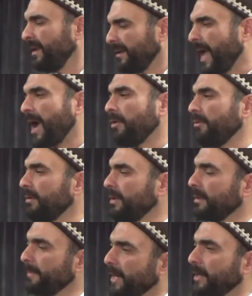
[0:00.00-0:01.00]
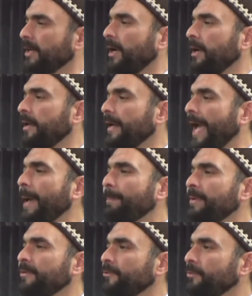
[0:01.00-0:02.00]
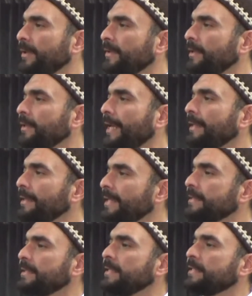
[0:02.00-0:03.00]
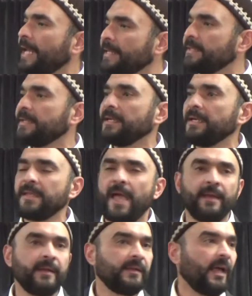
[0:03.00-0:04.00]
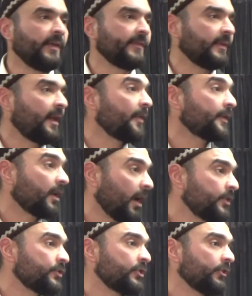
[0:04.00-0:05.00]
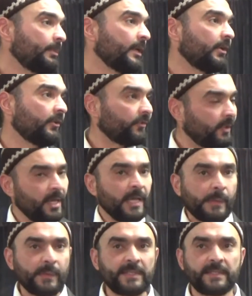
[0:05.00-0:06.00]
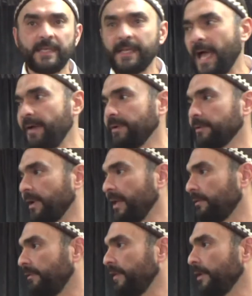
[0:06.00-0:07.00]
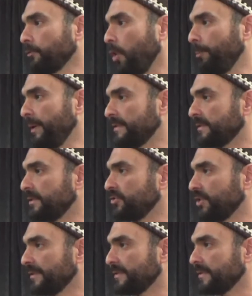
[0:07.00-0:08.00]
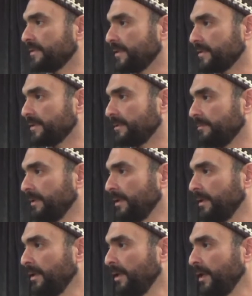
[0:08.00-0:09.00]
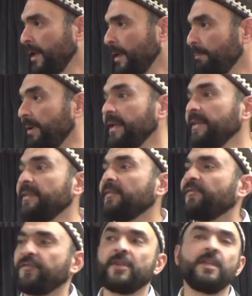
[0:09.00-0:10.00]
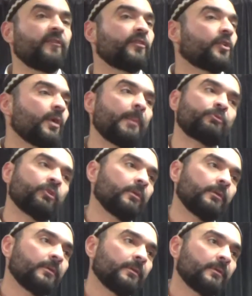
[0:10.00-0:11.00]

Now, in America, it happens with a lot less intensity than it does in other countries because we still have a relatively robust justice system. But is it free of corruption?